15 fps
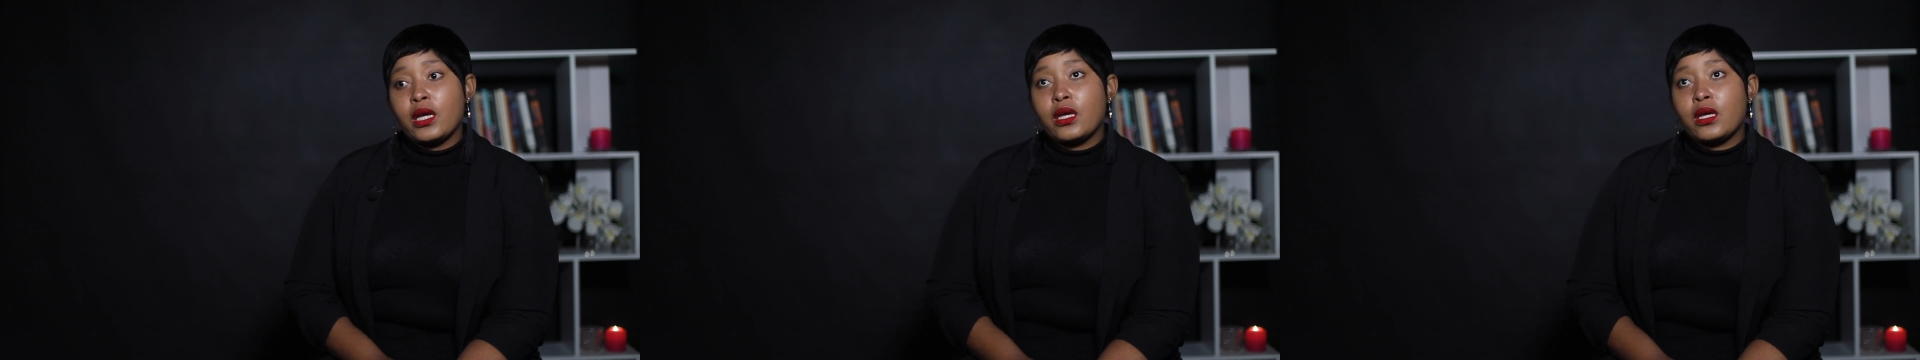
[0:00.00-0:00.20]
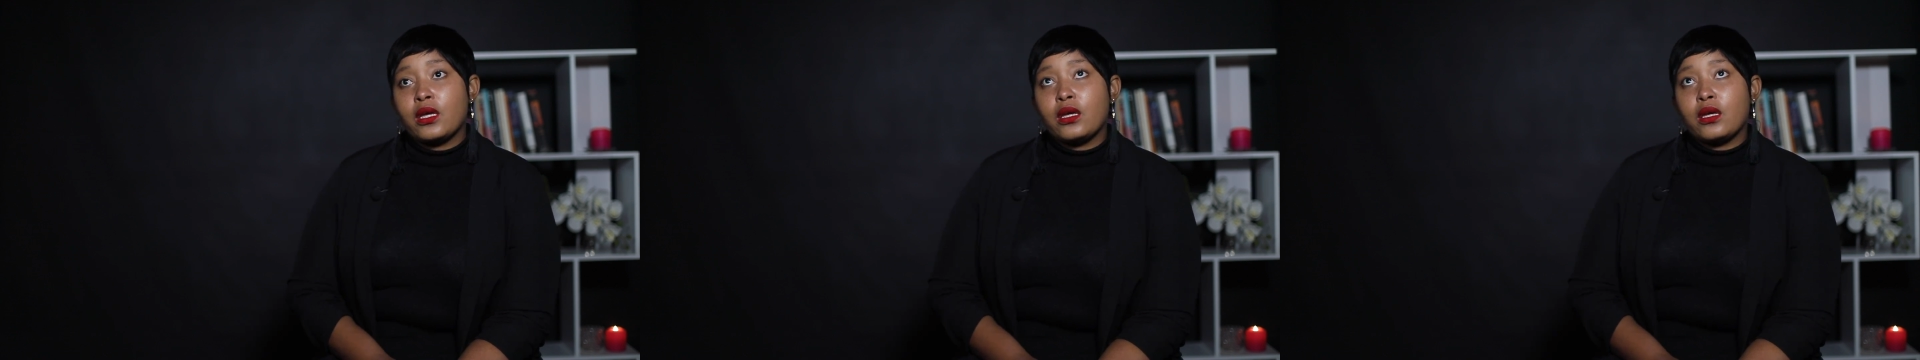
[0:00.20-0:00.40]

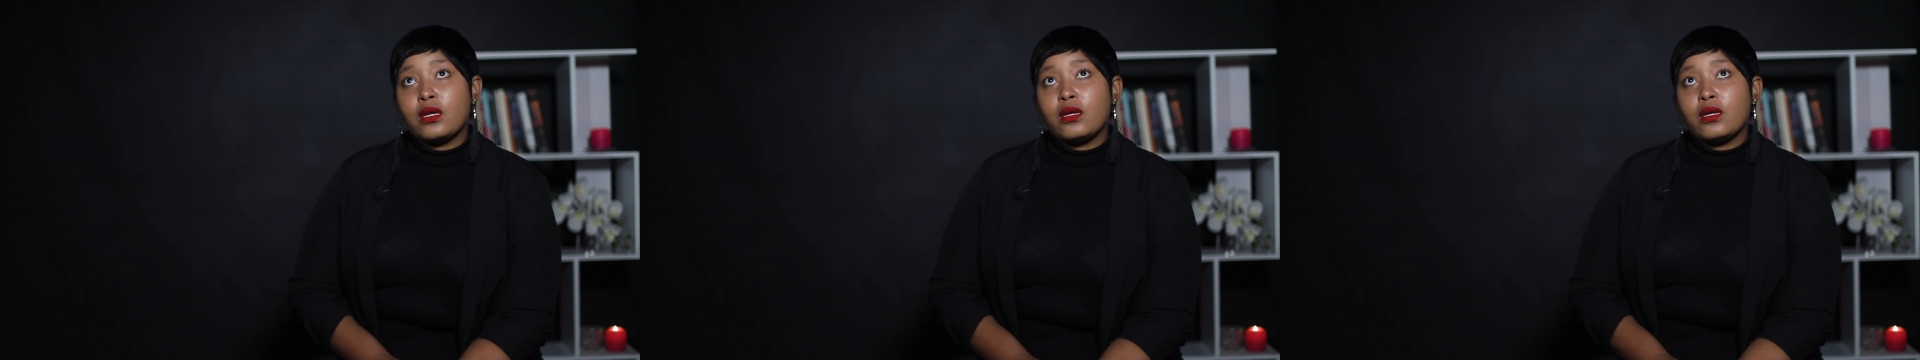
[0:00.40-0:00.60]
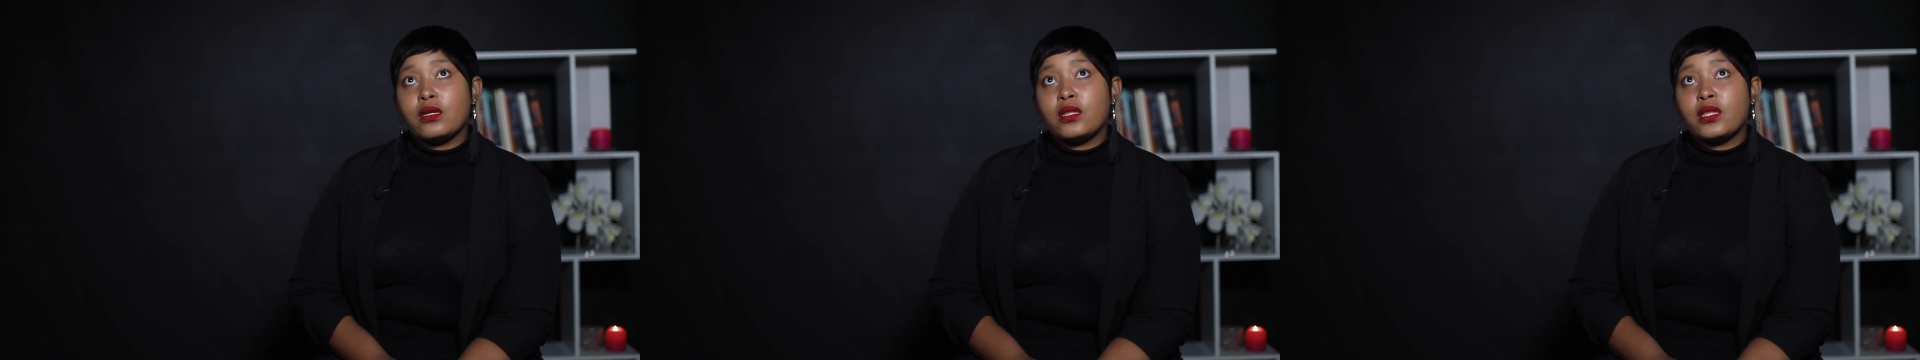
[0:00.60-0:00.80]

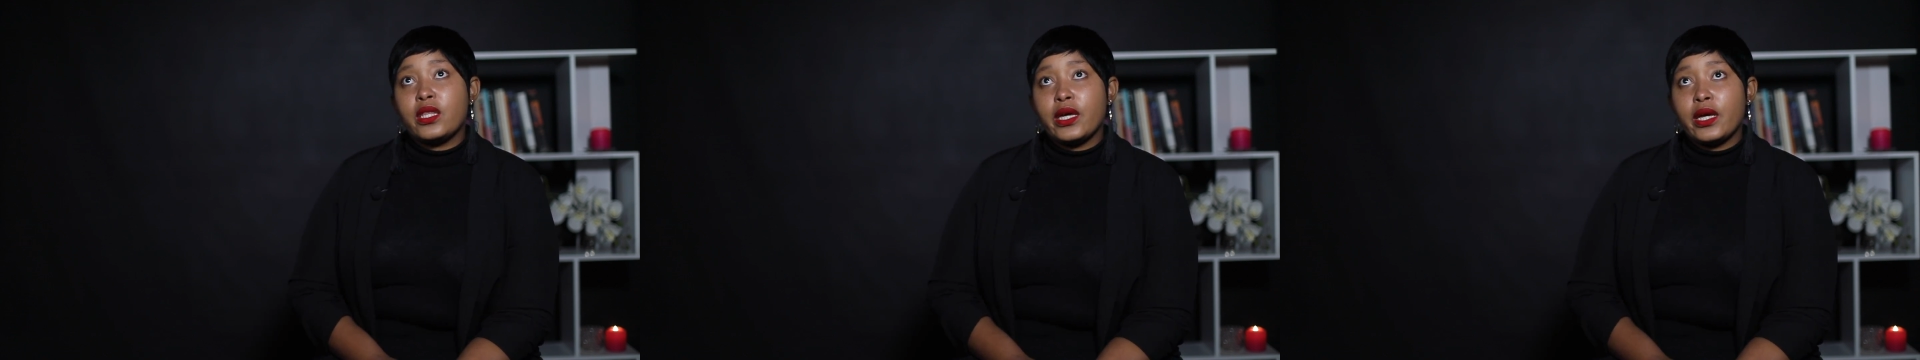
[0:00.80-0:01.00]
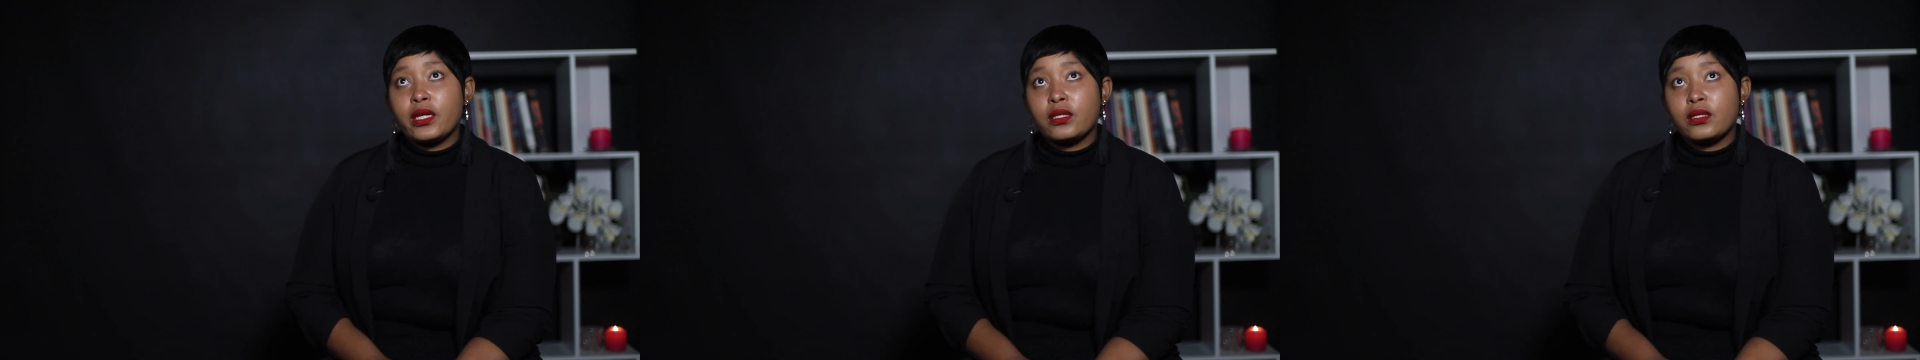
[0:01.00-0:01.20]
He
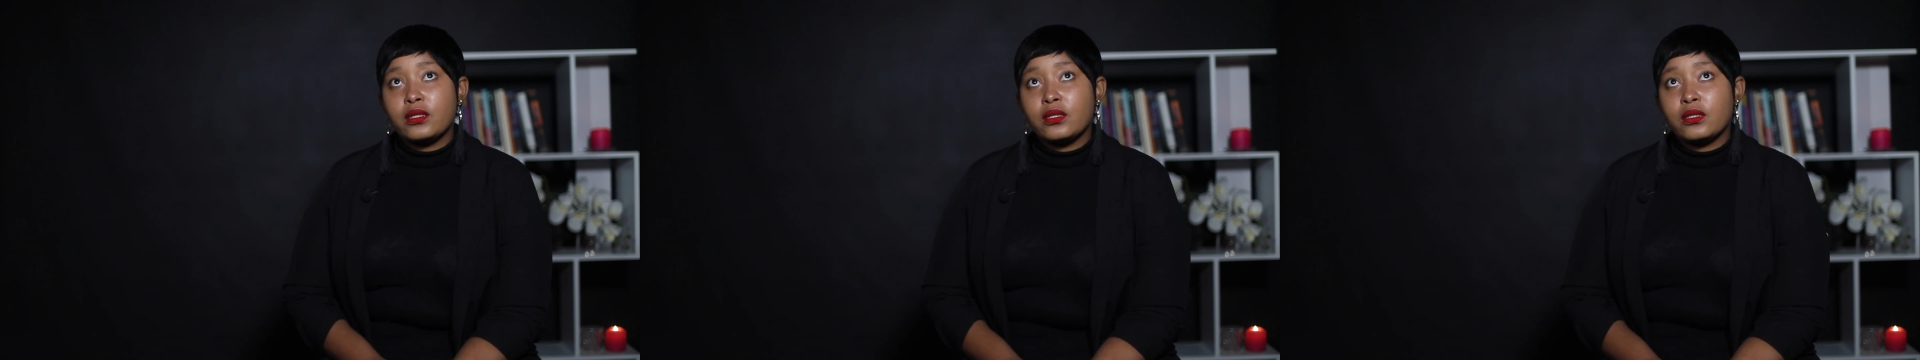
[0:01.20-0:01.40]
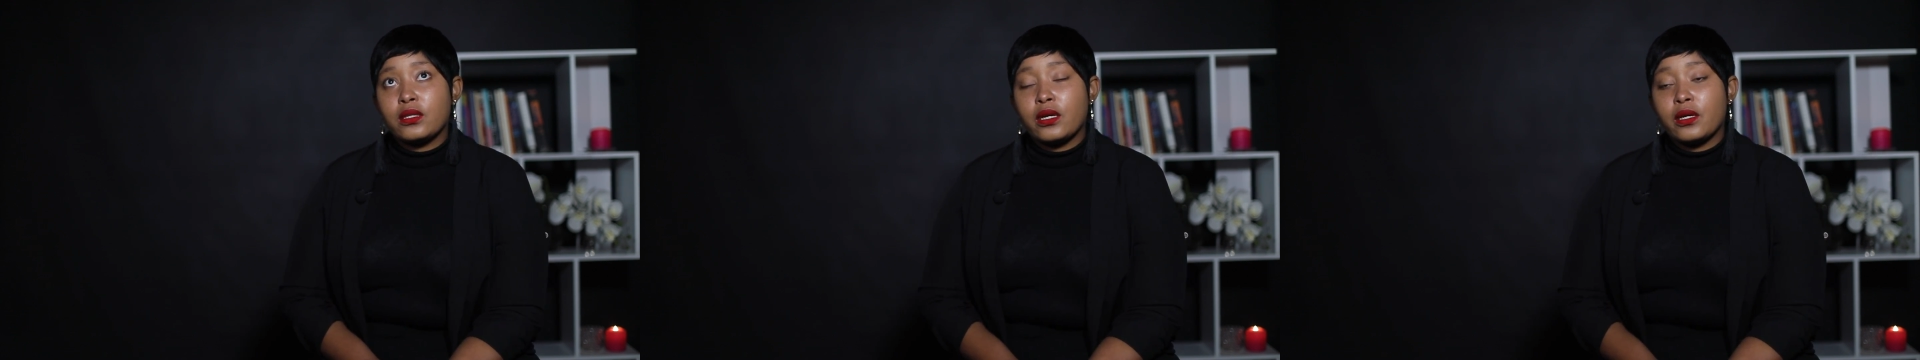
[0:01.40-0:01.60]

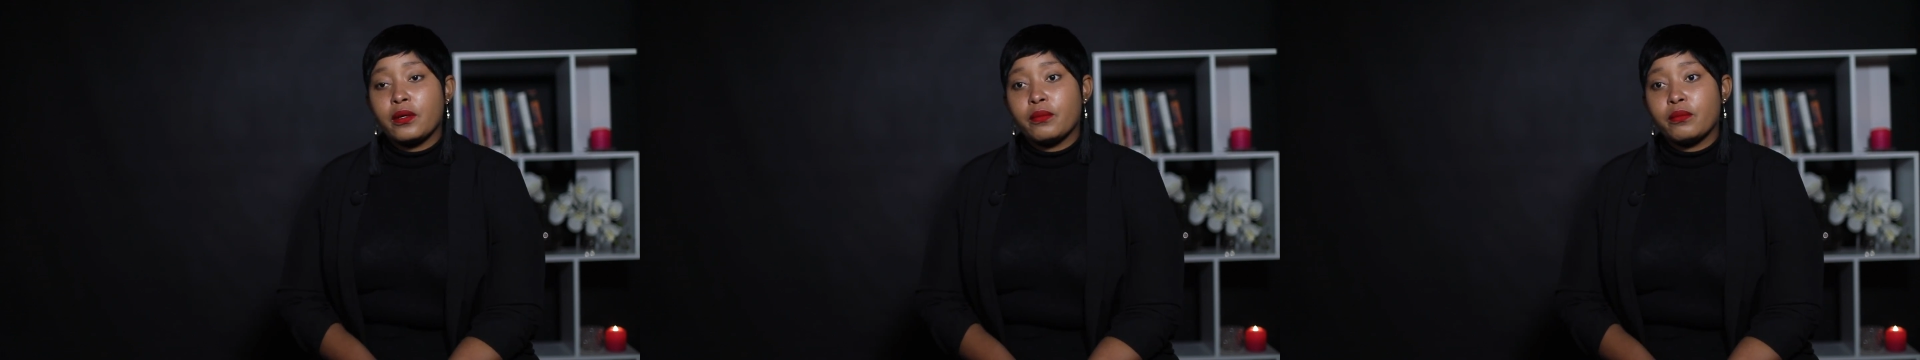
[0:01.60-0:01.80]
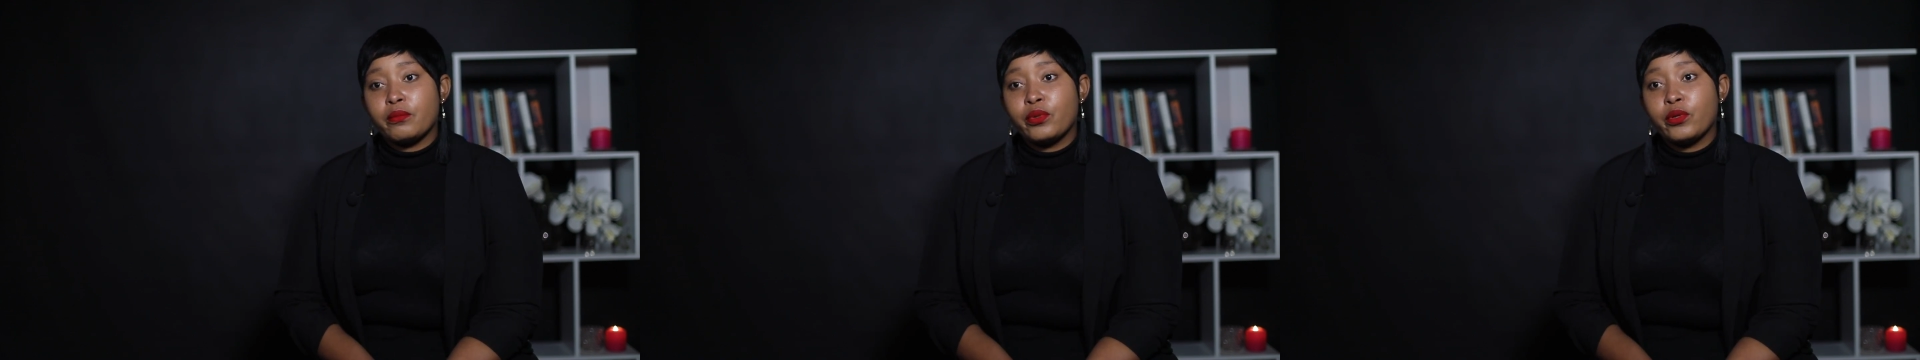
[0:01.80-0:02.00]
then um,